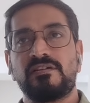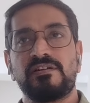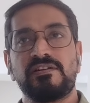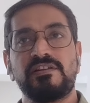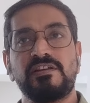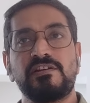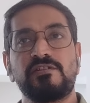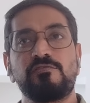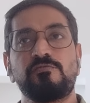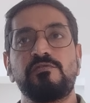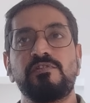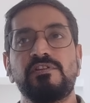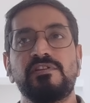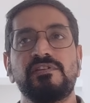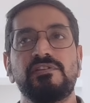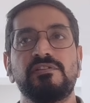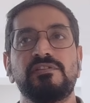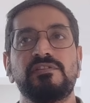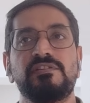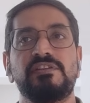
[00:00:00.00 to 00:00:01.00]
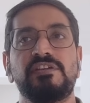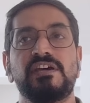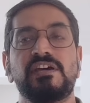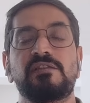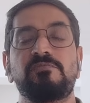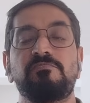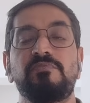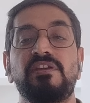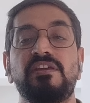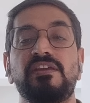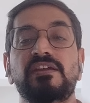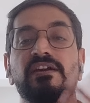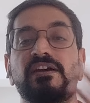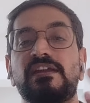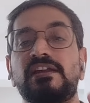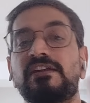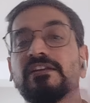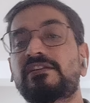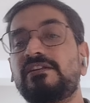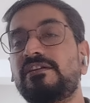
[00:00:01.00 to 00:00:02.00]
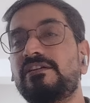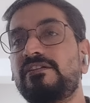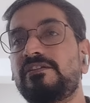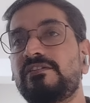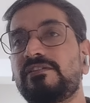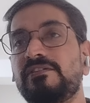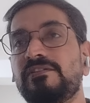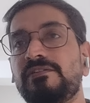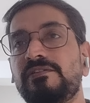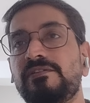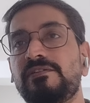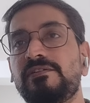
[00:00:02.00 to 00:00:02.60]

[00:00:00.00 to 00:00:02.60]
And yet today they are being connected